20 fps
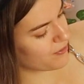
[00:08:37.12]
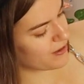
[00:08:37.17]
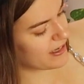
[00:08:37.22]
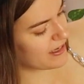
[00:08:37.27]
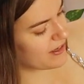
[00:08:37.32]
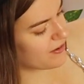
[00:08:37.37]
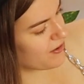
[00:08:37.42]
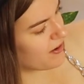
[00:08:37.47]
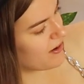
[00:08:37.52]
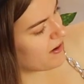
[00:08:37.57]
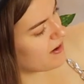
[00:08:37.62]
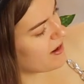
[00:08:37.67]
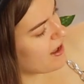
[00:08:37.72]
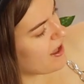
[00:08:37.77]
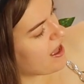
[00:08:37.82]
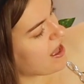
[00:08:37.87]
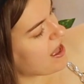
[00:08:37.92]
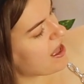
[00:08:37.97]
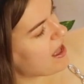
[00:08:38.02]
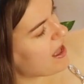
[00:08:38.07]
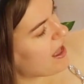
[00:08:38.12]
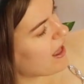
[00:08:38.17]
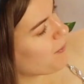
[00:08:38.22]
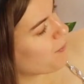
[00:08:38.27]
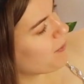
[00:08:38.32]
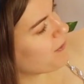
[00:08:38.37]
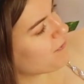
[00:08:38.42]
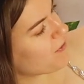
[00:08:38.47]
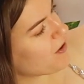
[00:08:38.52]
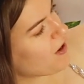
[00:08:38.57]
pretty good.
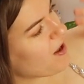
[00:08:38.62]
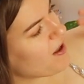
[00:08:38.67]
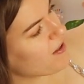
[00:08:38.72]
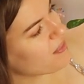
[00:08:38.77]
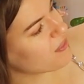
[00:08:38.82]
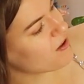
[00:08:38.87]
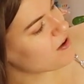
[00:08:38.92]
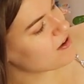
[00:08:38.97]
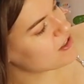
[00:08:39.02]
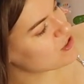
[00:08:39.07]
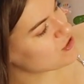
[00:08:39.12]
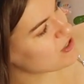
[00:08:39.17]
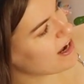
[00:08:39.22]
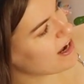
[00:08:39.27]
We've got a lot of